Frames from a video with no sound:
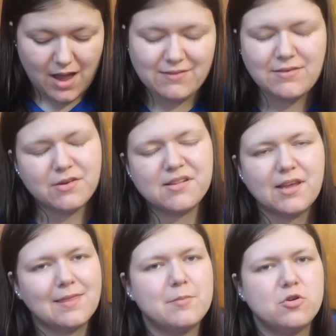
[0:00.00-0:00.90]
I've never
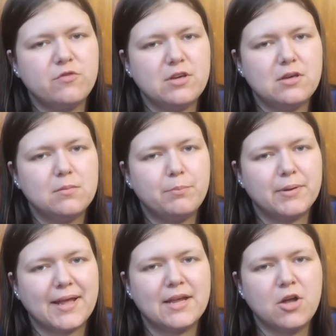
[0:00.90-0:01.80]
seen the movie,
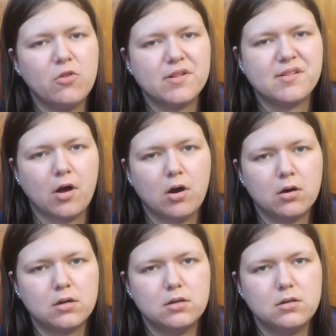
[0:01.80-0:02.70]
but like I know the
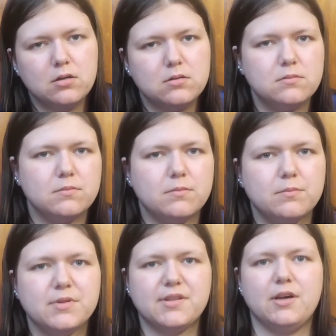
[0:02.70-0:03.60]
song,
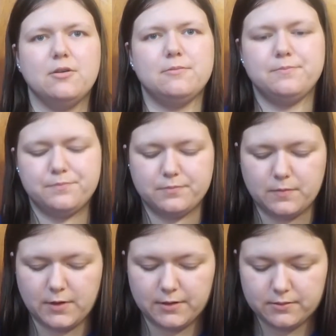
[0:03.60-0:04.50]
so
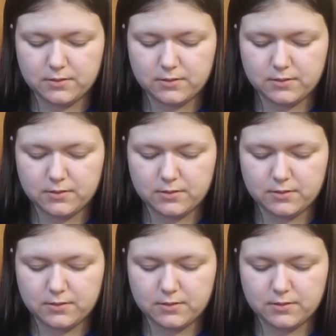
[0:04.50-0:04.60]
yeah.